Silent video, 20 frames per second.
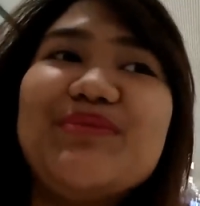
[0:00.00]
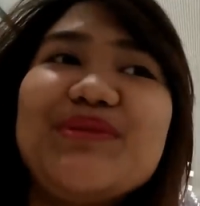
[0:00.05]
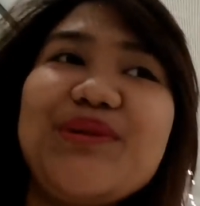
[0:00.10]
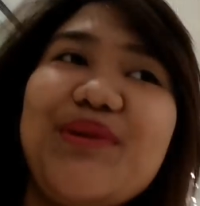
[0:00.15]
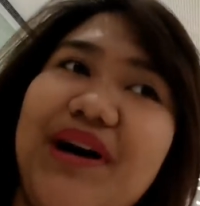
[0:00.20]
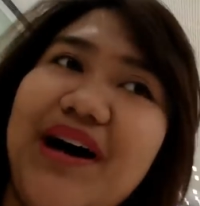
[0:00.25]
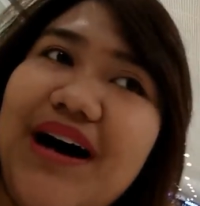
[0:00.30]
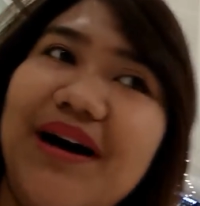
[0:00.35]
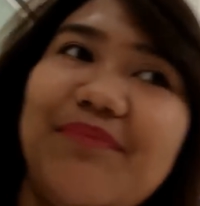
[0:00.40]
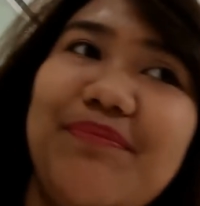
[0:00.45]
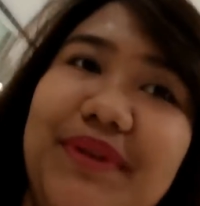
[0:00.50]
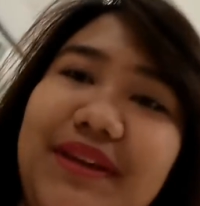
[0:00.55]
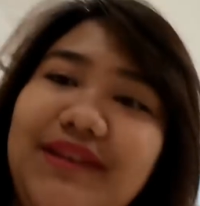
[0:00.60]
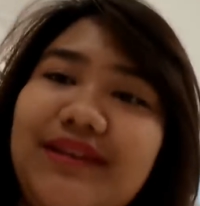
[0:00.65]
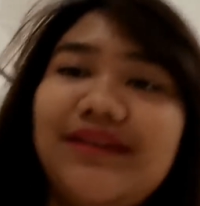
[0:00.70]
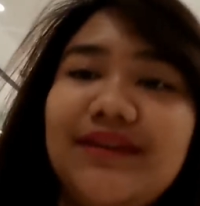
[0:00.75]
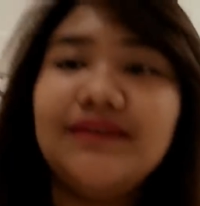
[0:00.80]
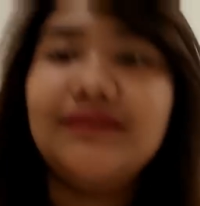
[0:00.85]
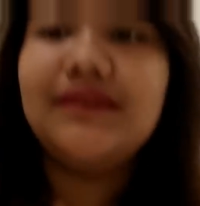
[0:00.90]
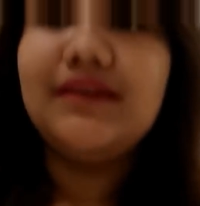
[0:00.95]
So
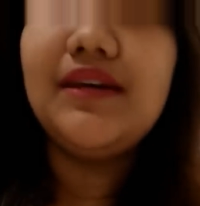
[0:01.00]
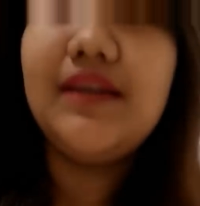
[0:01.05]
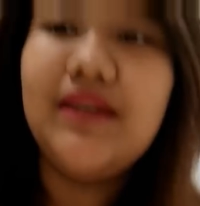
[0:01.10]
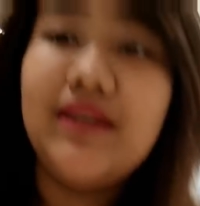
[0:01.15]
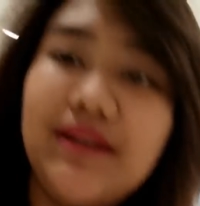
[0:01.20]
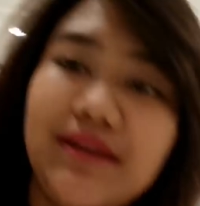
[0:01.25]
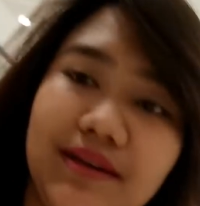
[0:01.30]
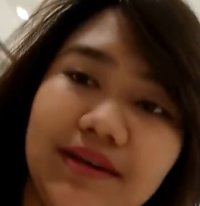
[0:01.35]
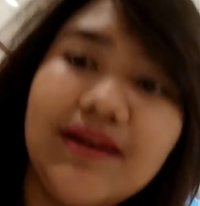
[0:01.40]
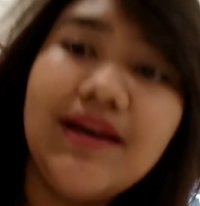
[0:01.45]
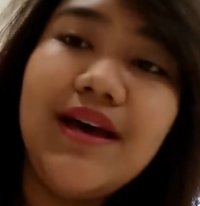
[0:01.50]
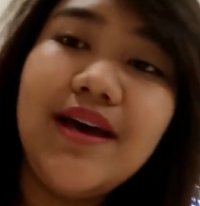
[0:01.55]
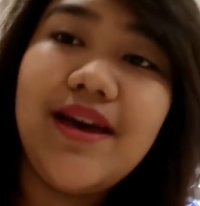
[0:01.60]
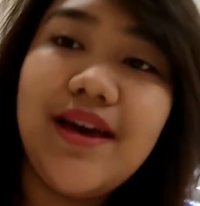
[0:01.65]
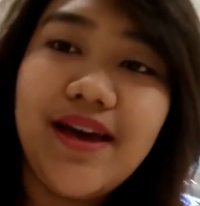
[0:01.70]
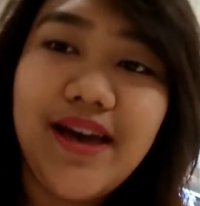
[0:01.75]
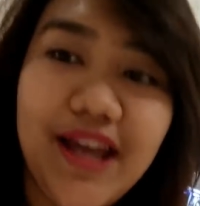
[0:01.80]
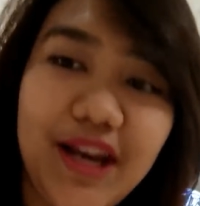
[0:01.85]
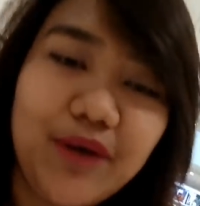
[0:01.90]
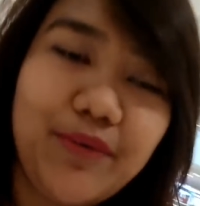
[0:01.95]
happy!
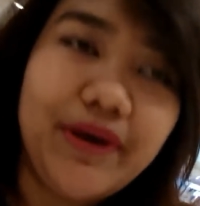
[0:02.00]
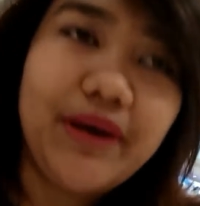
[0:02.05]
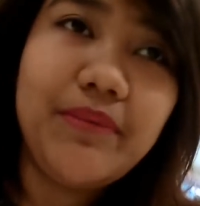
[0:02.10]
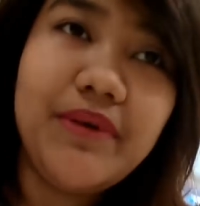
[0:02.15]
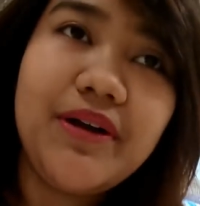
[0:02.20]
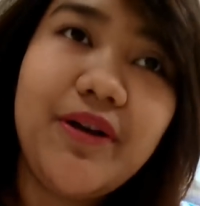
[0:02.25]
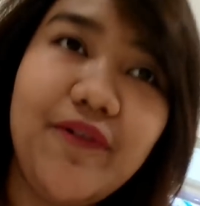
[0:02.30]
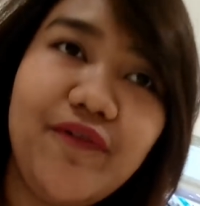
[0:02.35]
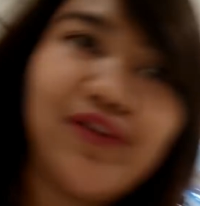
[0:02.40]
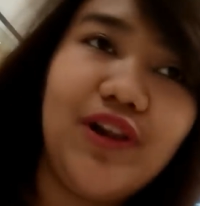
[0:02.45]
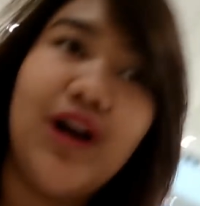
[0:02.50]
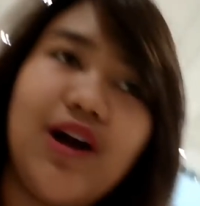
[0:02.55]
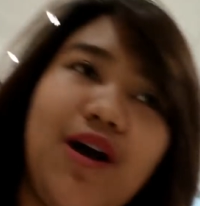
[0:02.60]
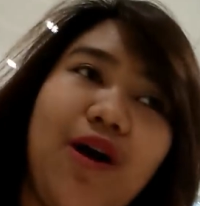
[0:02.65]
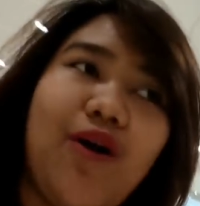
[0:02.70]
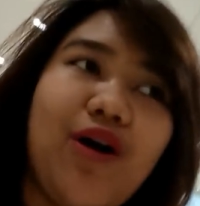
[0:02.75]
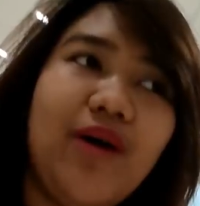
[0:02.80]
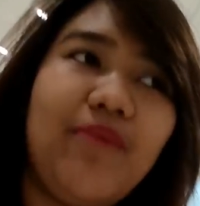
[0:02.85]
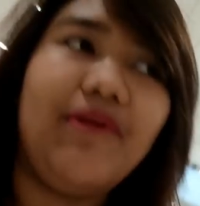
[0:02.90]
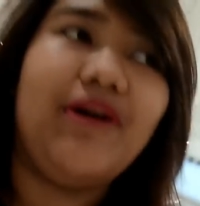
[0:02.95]
Anyway, mag-vlog
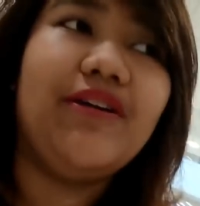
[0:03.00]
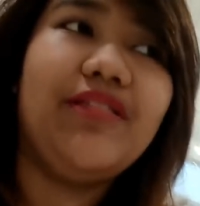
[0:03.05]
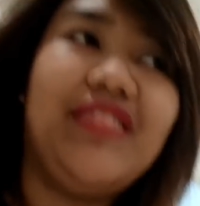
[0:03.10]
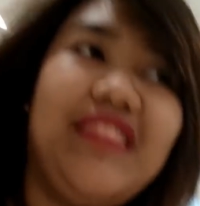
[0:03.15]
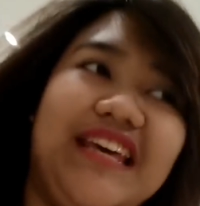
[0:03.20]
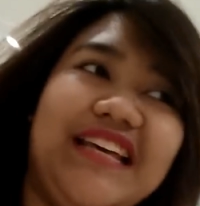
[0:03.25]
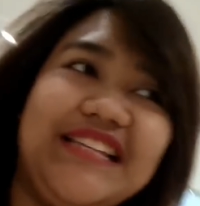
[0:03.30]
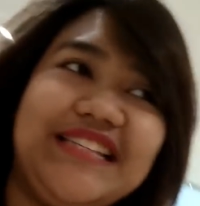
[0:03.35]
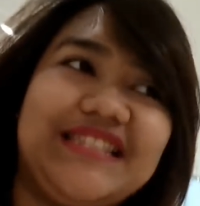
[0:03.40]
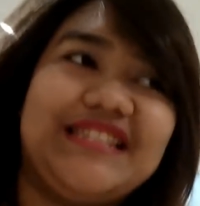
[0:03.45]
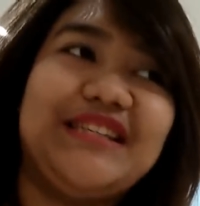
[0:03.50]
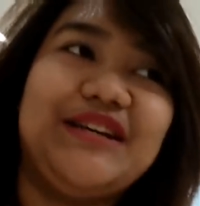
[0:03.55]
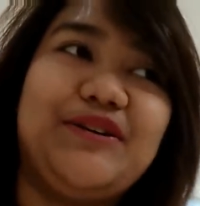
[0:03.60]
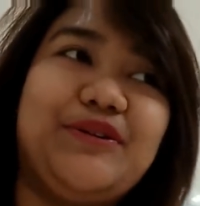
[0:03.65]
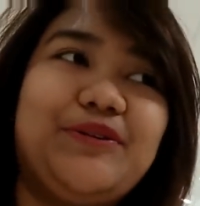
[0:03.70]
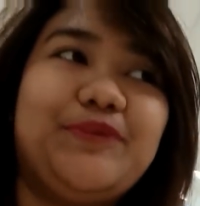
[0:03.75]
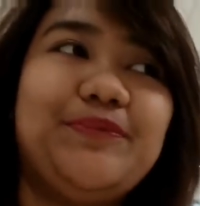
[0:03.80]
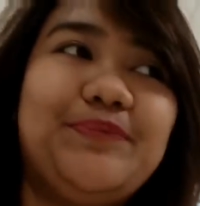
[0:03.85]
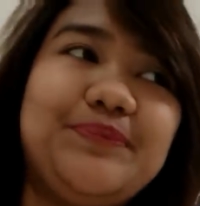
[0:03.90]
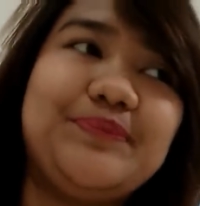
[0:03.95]
ako about this.
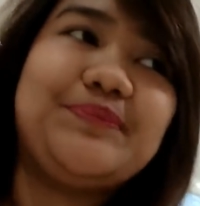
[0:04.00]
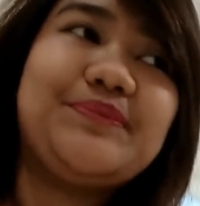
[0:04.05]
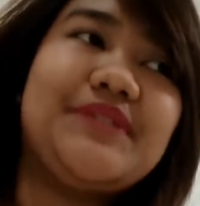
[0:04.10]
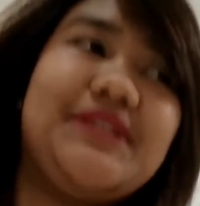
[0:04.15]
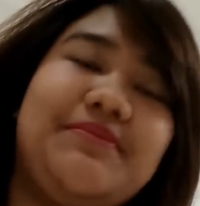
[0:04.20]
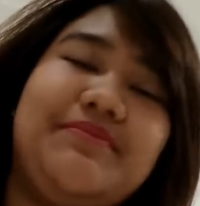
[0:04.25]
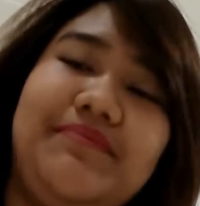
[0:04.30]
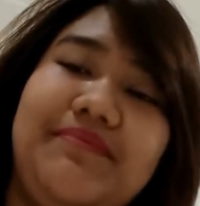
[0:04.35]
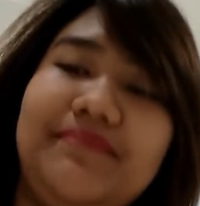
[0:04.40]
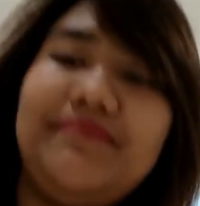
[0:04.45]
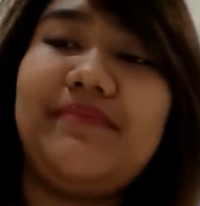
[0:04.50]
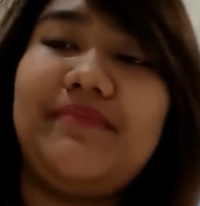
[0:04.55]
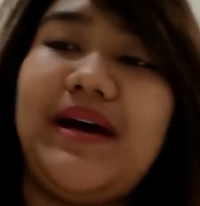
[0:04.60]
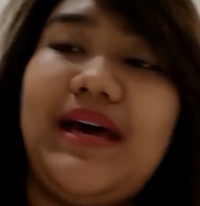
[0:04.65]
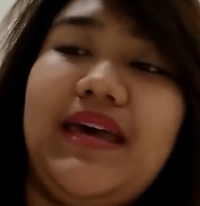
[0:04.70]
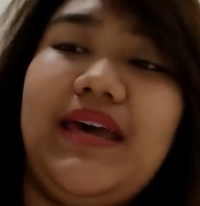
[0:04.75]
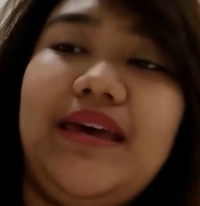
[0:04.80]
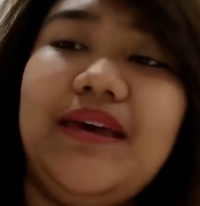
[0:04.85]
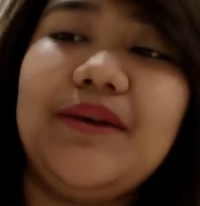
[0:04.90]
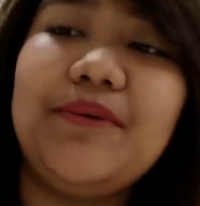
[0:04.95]
So,
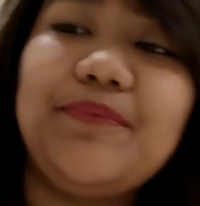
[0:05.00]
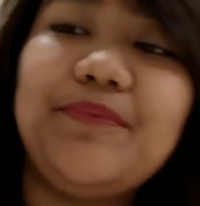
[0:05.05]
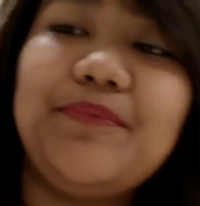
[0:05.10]
bye!